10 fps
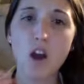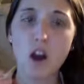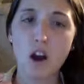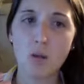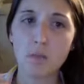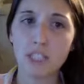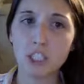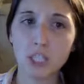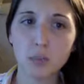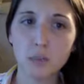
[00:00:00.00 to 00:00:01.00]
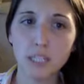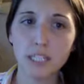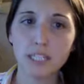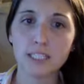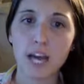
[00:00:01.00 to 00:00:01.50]
my
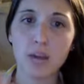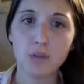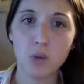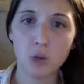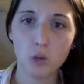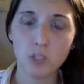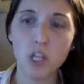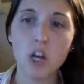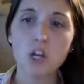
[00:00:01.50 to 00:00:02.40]
chickpeas, I roast.